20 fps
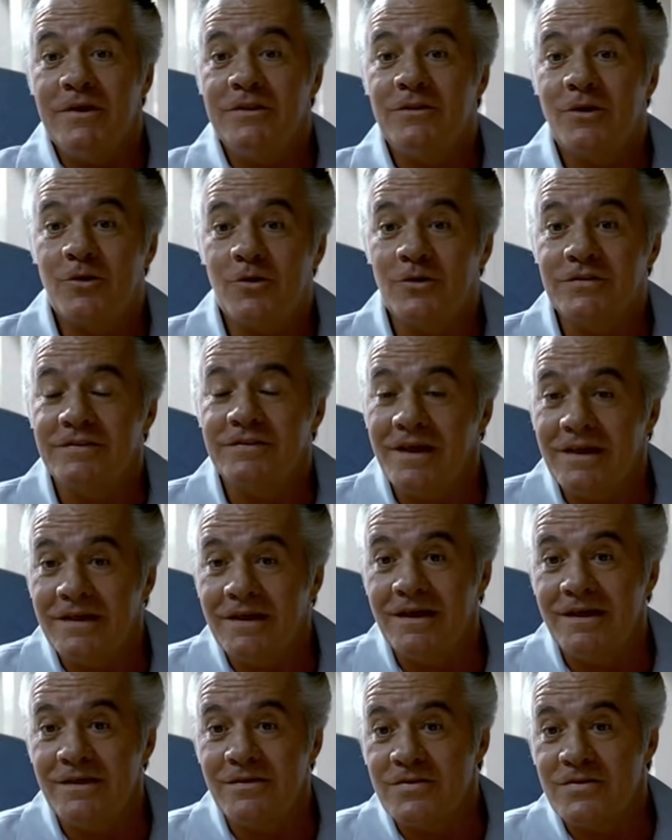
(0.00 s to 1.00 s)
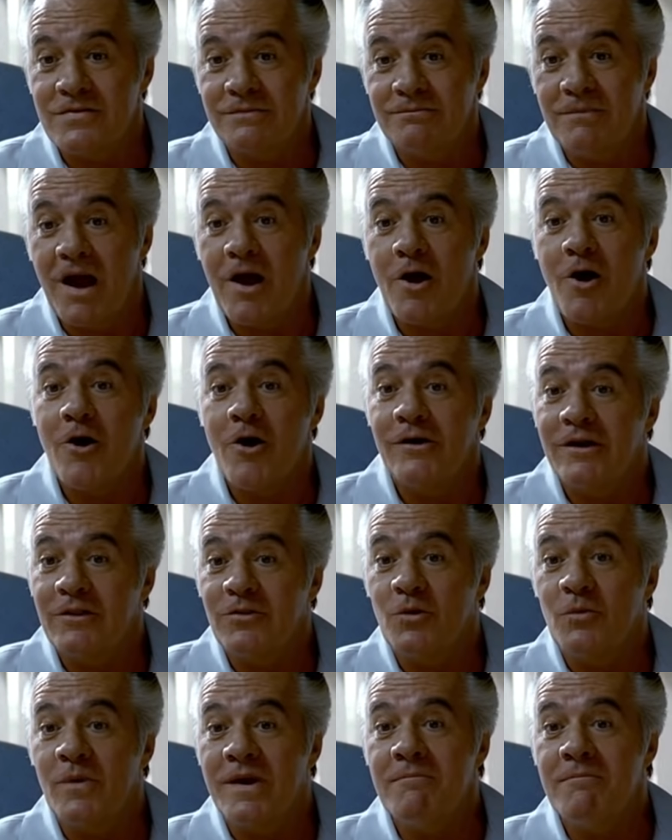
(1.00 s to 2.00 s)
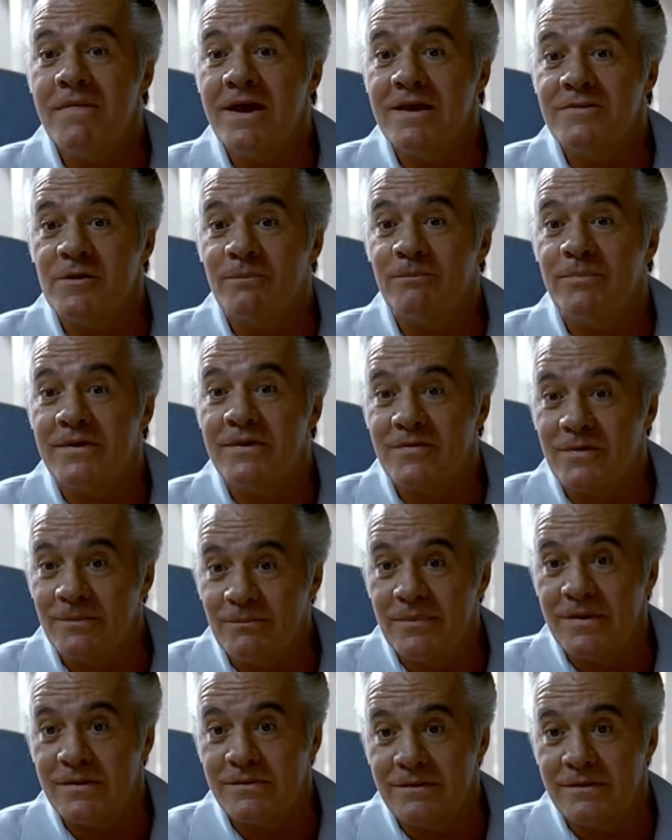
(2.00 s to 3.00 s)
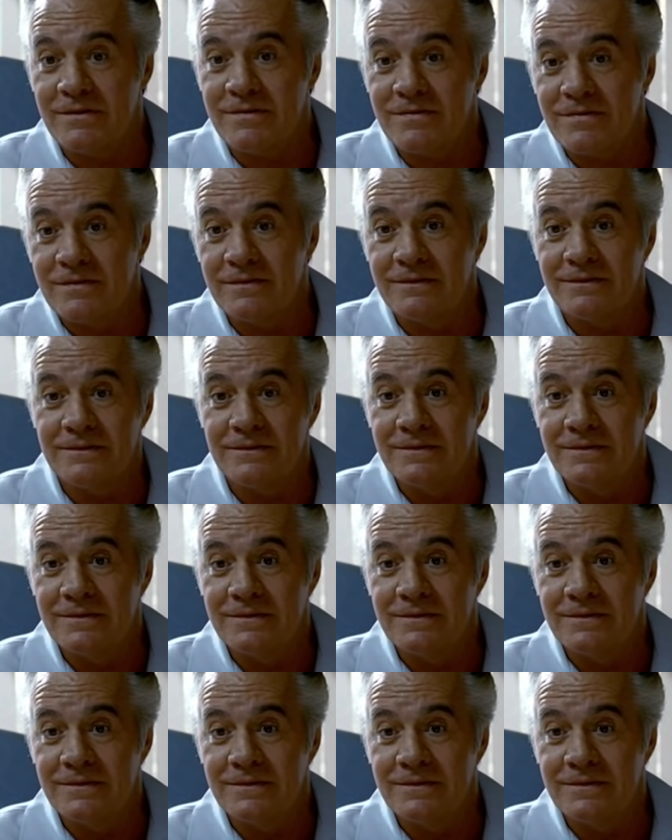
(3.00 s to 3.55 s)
mean, the good thing is, I heard it doing a major piece of business.